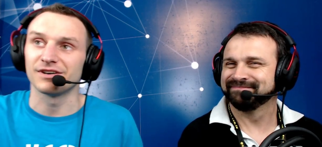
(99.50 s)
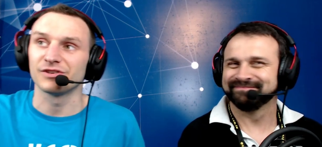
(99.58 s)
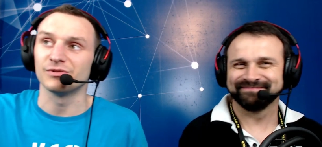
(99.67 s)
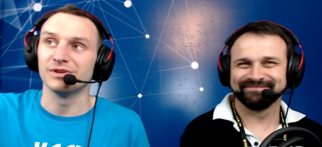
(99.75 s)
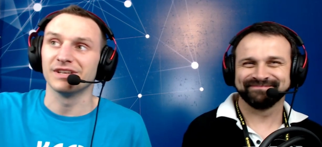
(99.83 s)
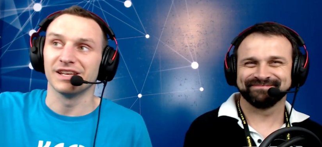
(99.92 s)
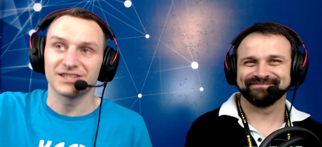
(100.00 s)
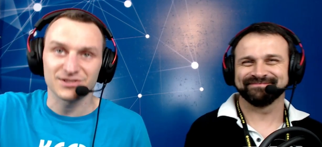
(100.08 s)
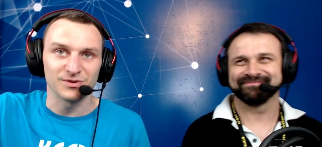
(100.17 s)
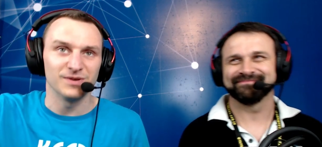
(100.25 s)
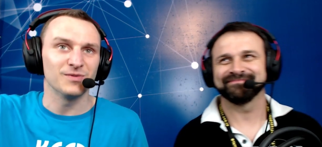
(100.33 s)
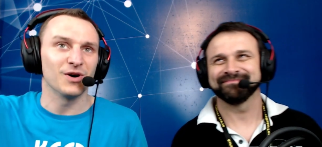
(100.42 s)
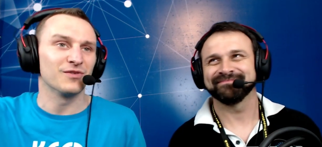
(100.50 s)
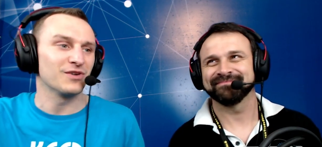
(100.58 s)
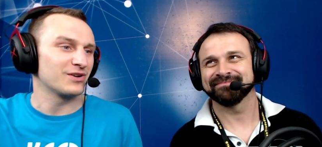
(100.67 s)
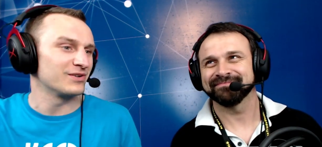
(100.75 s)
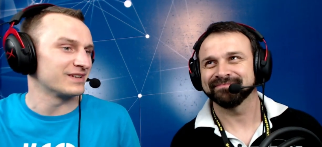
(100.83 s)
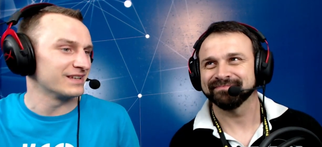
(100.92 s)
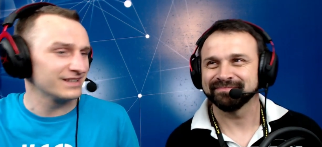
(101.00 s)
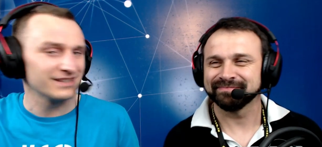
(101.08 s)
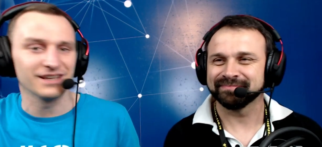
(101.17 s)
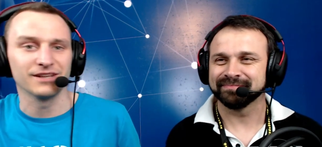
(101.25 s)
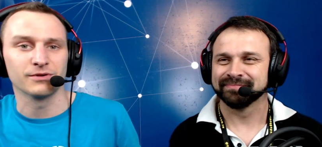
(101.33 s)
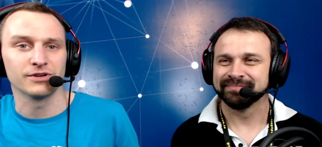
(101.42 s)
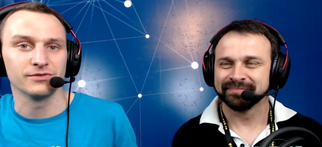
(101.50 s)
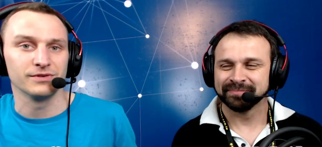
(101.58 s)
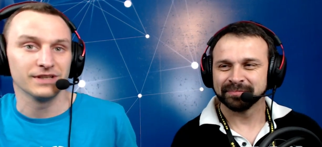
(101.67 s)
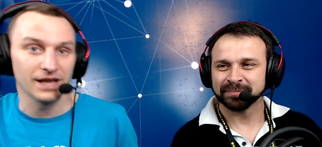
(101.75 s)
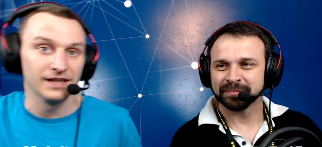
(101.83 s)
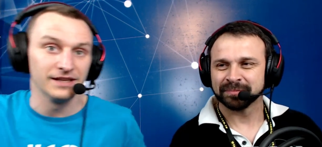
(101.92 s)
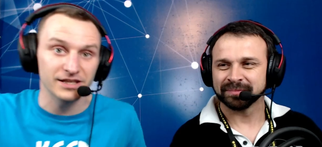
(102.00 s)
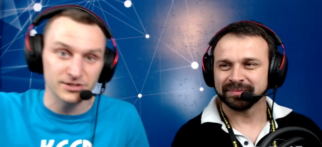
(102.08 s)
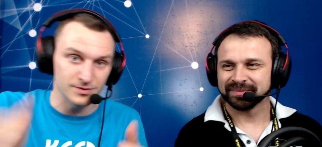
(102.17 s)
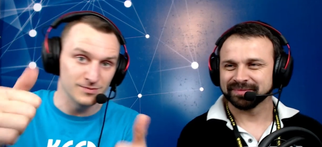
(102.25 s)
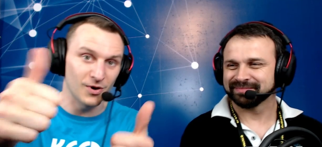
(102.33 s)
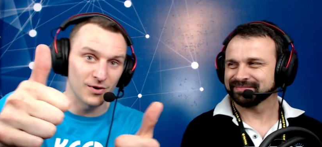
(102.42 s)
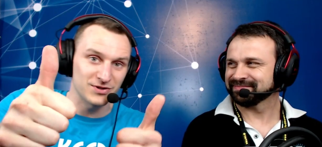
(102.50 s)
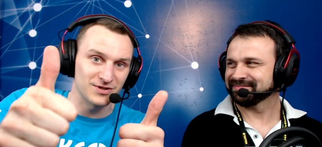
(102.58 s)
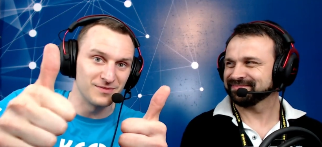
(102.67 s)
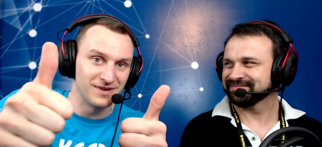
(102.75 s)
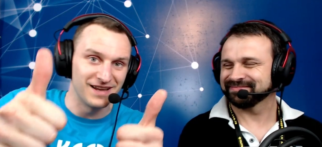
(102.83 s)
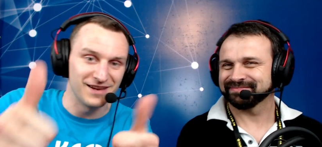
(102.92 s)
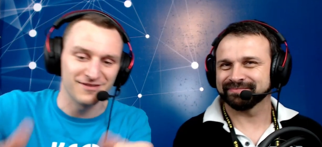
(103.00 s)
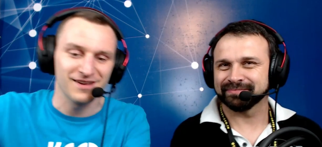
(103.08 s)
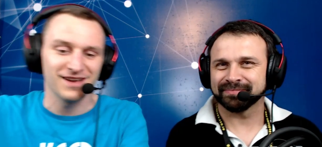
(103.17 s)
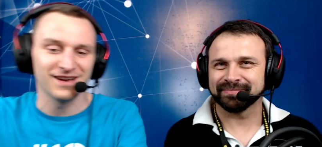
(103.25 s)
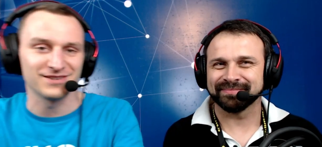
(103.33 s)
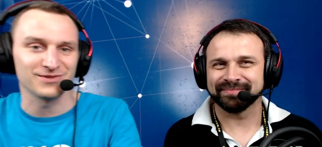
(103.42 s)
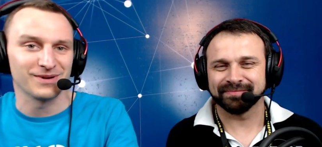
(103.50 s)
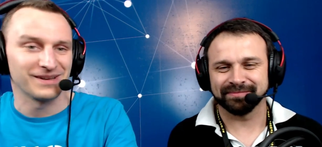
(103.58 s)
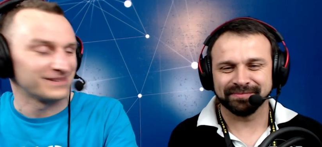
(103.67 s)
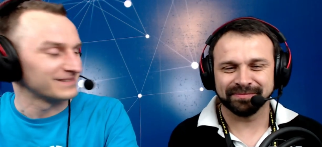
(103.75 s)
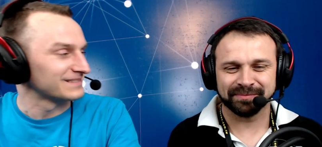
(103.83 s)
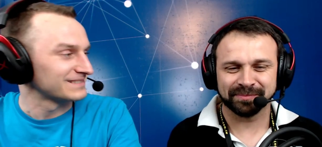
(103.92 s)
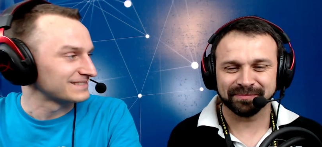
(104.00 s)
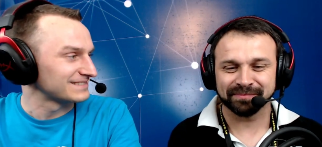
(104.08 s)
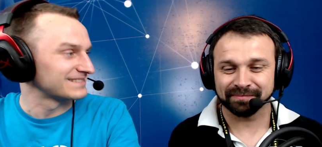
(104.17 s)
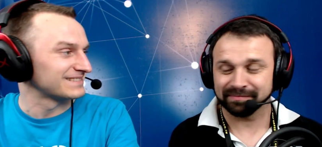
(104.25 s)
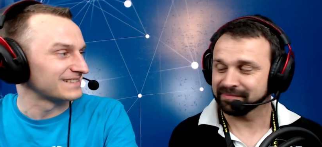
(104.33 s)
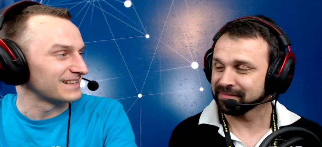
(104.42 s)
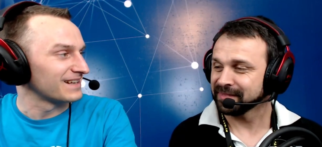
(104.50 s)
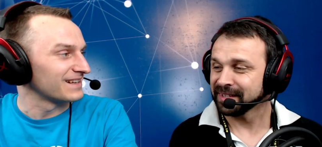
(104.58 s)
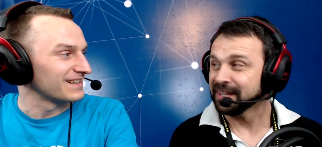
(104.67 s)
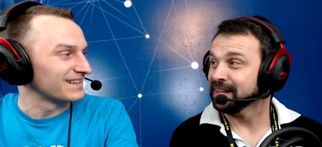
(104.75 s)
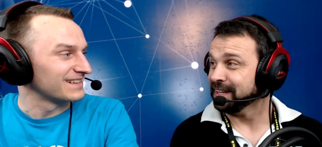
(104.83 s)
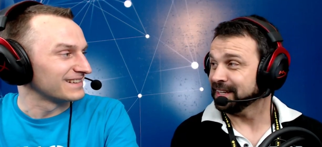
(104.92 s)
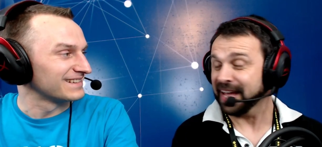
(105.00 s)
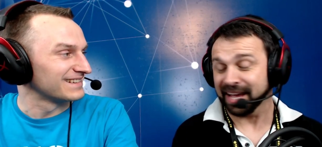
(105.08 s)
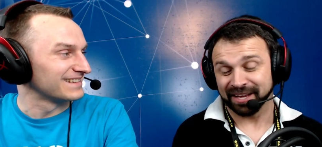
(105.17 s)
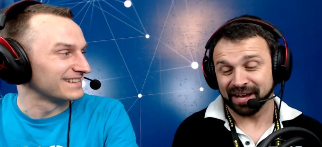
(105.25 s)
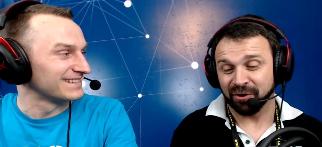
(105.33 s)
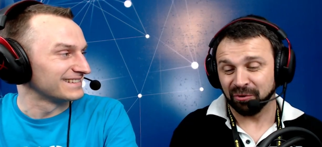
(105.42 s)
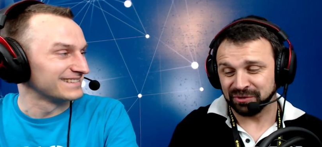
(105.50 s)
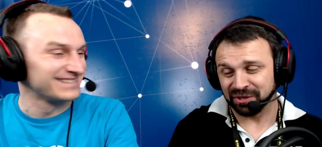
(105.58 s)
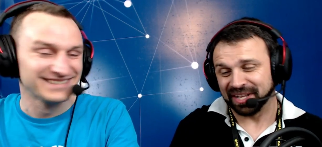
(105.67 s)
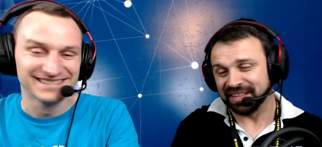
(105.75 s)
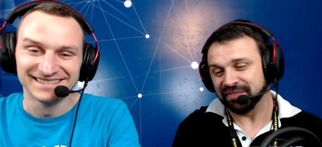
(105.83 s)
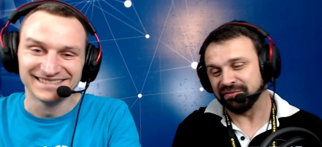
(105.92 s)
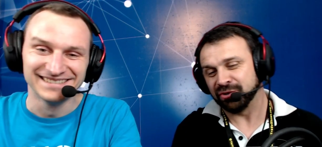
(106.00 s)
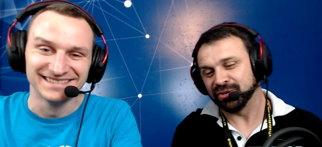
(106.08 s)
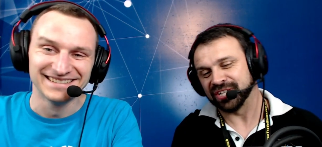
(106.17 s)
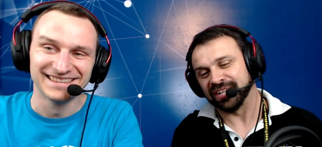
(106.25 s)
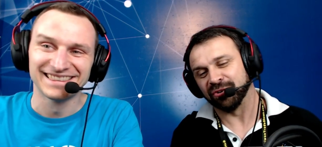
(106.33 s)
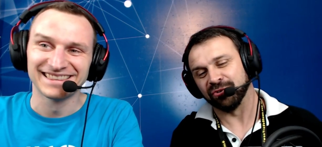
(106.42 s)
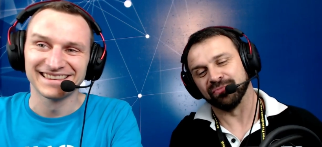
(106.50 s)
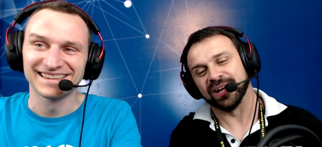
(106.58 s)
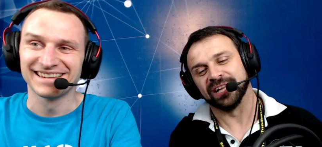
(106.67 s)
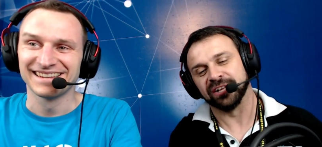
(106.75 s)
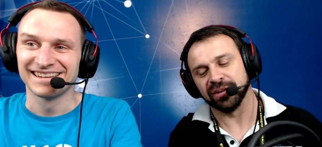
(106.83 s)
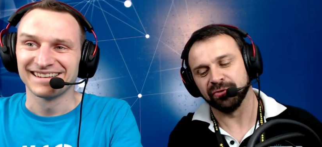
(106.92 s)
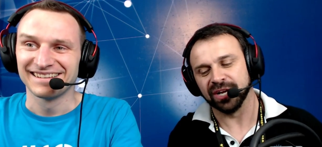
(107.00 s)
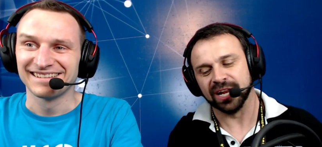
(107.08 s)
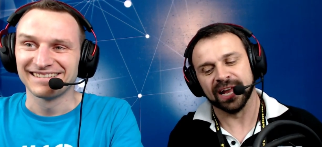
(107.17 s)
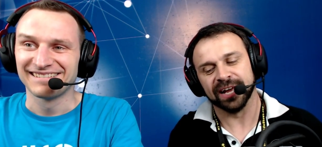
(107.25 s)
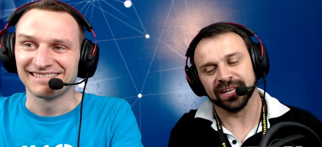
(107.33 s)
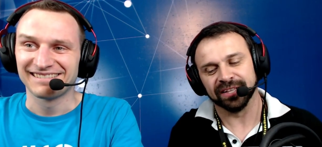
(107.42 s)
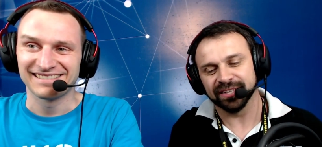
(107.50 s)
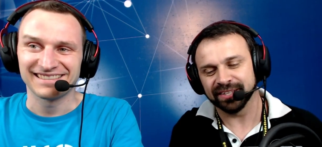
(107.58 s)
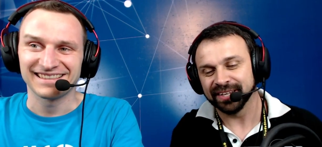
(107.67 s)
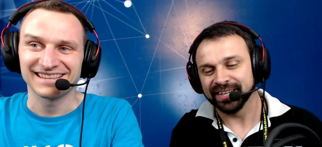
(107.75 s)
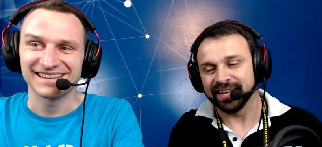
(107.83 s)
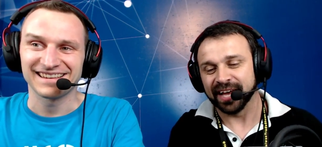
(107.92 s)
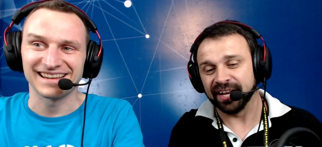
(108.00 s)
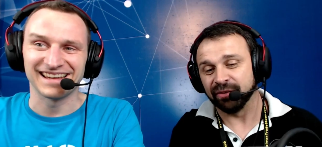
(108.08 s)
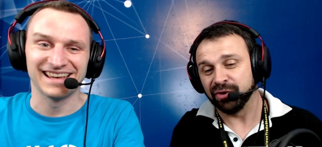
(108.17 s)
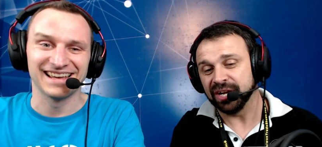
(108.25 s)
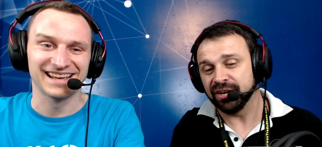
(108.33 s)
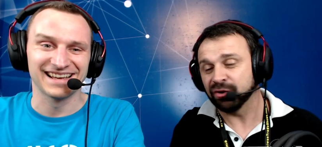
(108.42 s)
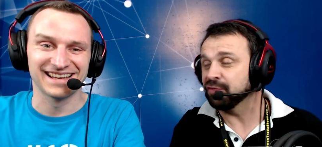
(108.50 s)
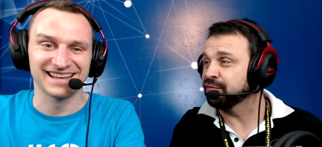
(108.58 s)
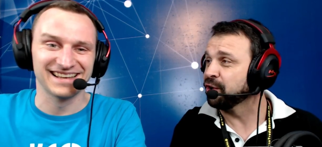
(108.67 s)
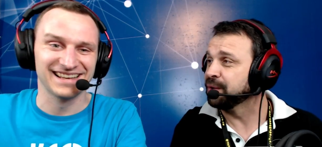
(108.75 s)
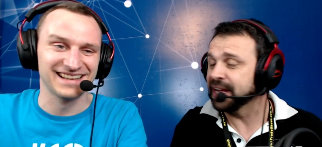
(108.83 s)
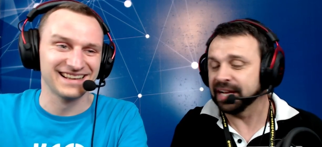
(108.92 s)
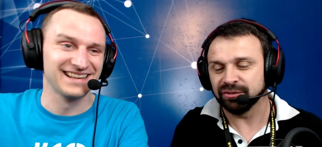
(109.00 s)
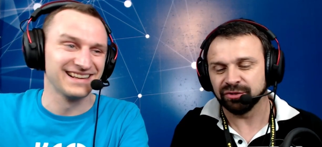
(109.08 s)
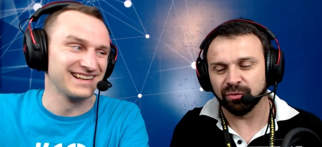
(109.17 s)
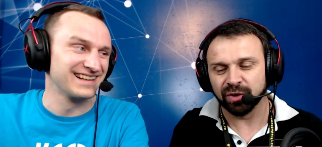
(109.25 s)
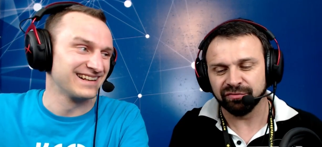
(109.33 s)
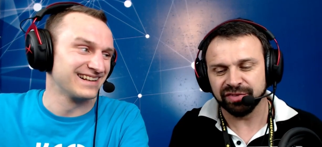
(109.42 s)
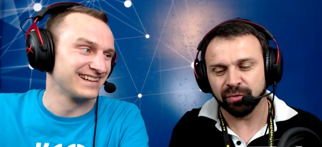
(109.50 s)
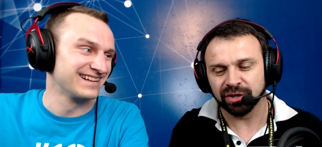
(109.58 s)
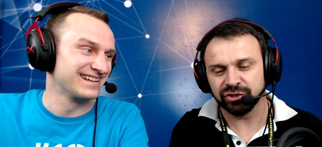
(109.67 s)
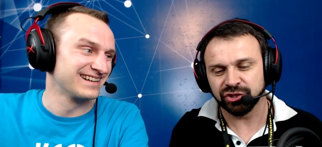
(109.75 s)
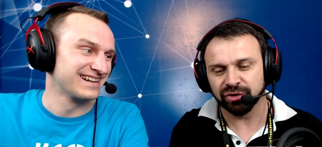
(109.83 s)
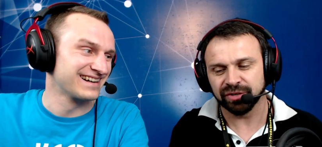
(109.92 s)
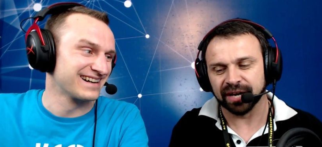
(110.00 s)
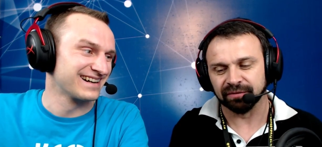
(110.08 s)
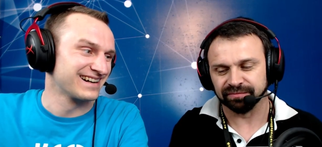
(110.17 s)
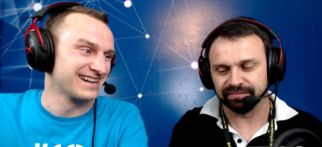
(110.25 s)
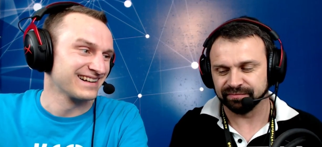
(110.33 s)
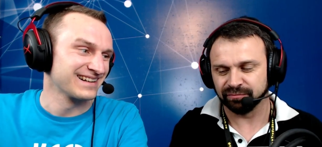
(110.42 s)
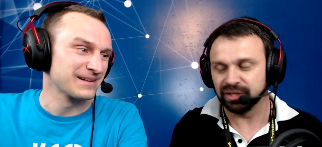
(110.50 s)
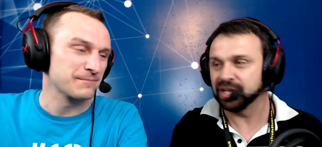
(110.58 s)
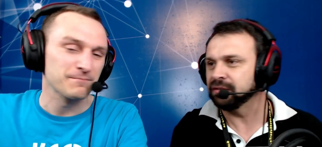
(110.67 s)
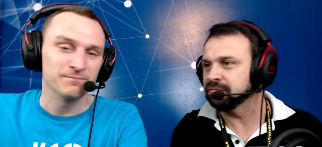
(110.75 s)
Speaker 1: They are doing extreme overclocking, and we're doing an extreme awesome live as well.
Speaker 2: Yeah, I hope so that the viewers at home uh, that they really like it, and really looking forward again to the one v one showdown. But